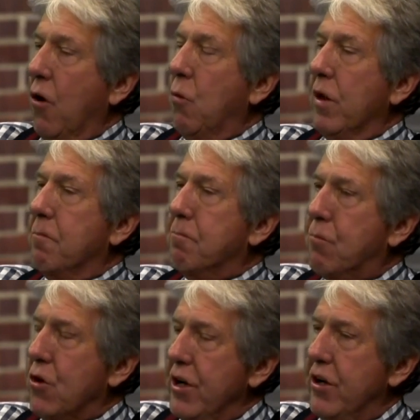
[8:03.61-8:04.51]
with
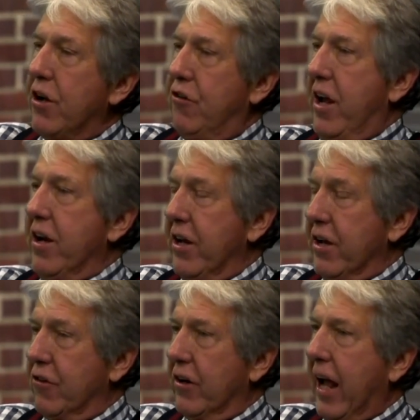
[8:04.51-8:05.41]
Bund 10
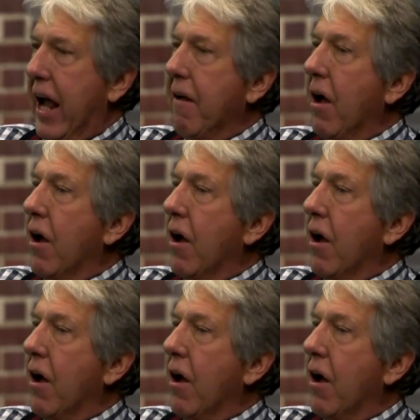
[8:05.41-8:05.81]
years, okay,